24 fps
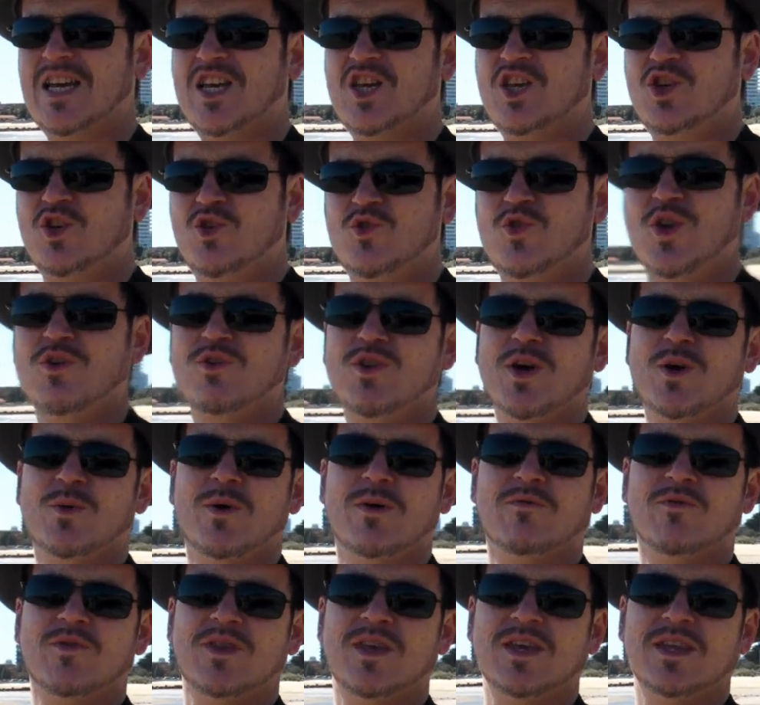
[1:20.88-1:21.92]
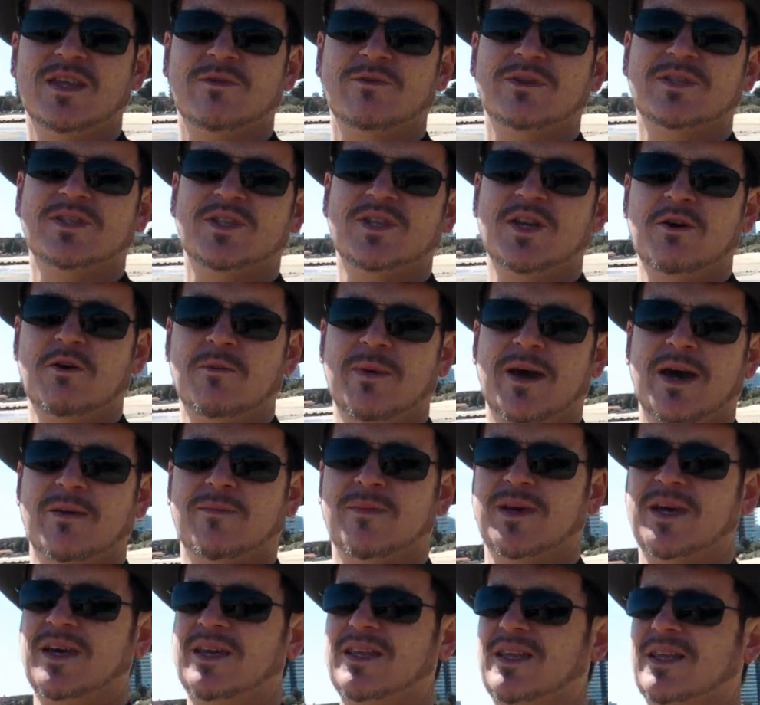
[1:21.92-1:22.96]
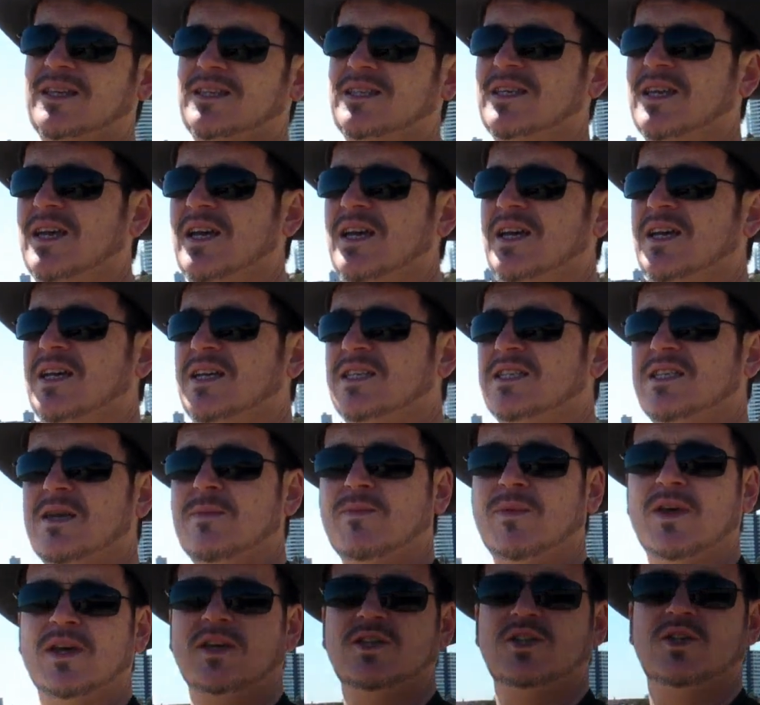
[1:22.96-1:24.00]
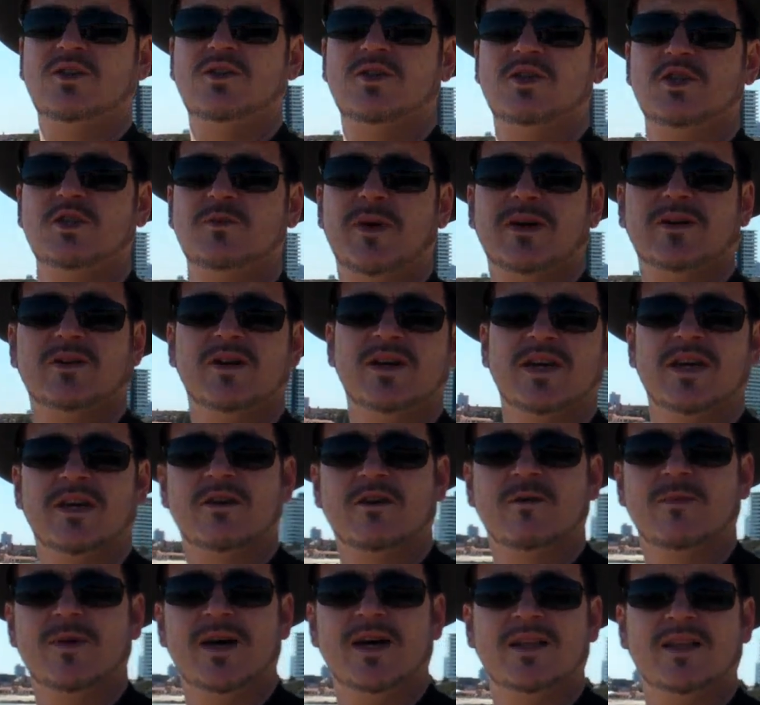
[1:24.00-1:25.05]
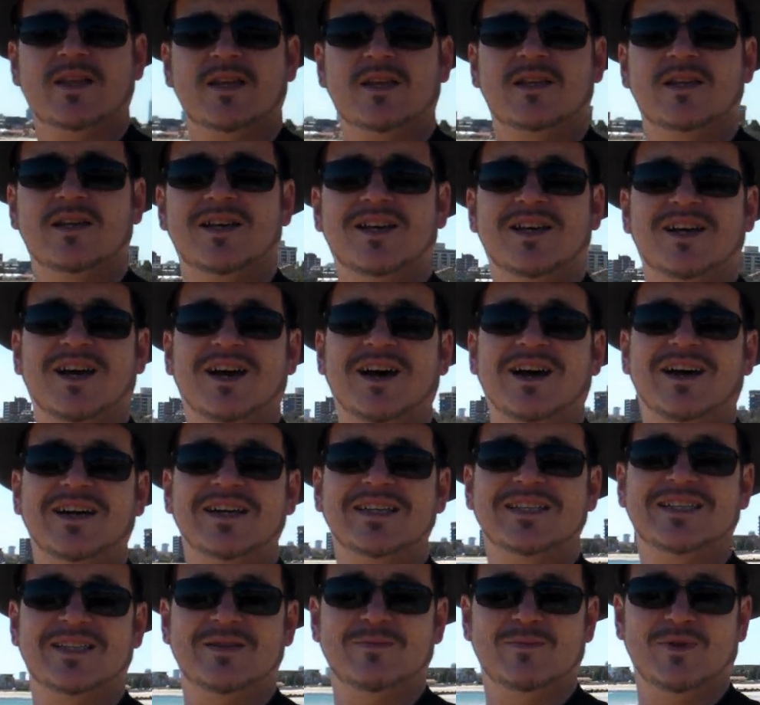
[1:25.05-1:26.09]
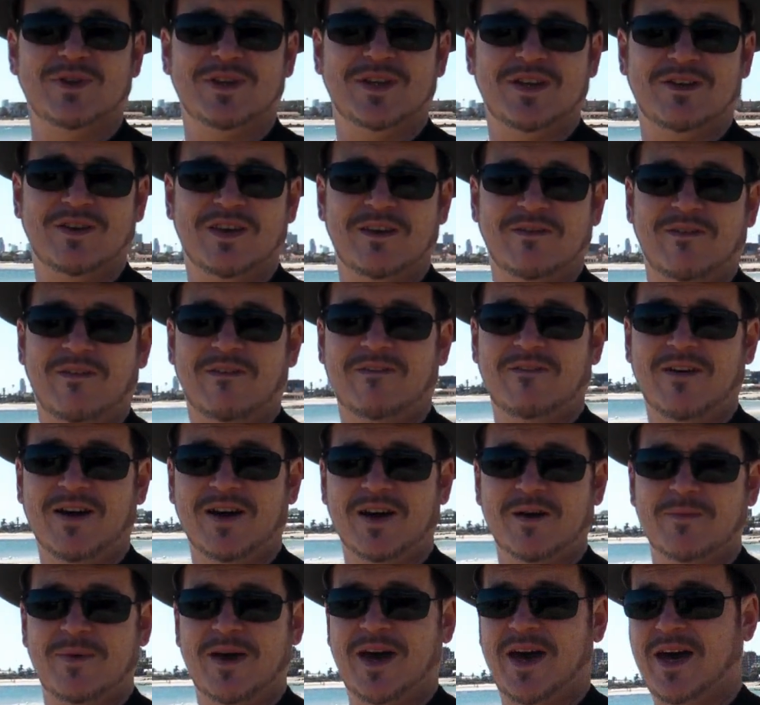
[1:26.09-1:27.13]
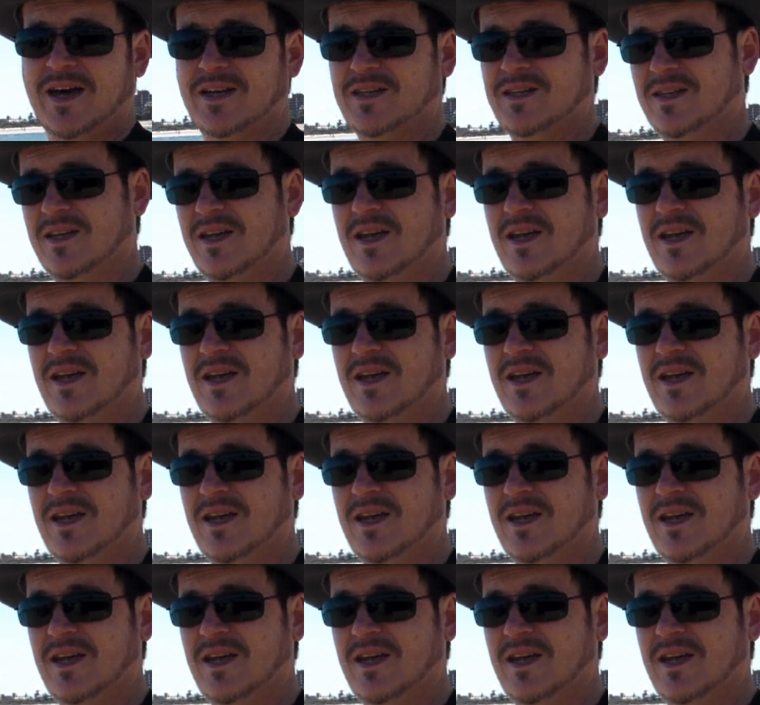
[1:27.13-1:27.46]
you don't know everything there is to know about me, and there's some things you suspect I care about that I simply don't give a fuck about.